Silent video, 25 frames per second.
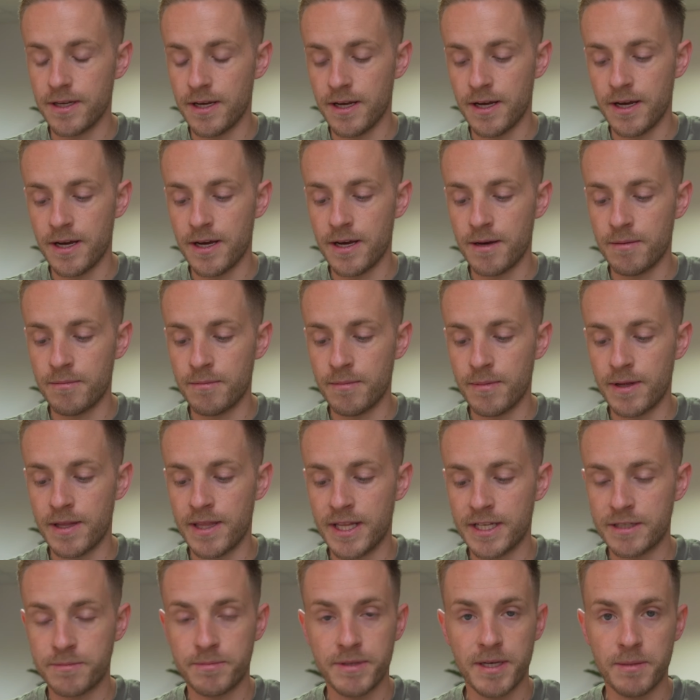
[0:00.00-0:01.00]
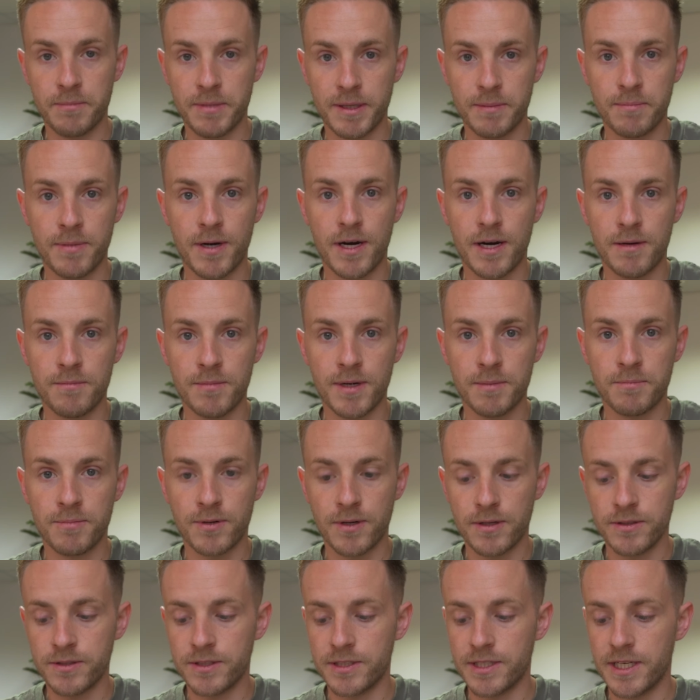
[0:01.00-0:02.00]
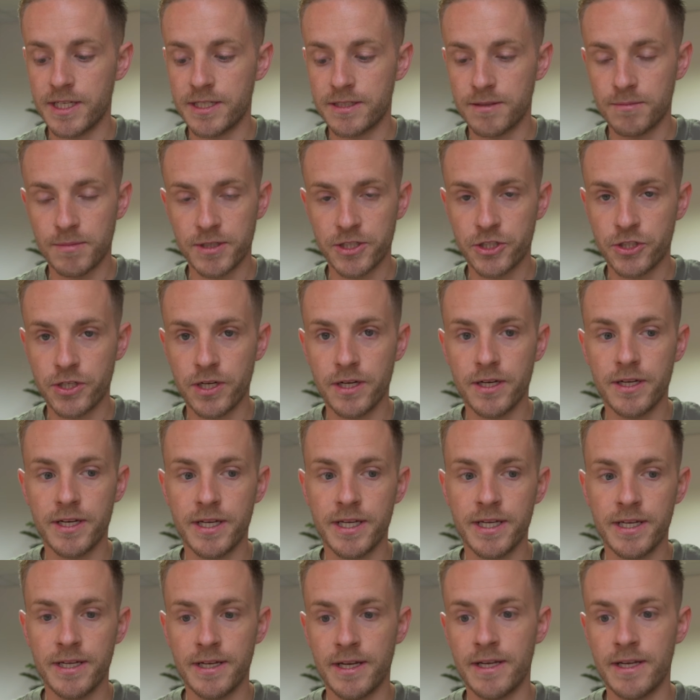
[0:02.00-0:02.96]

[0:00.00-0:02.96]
and that's been a big part of my process and my journey.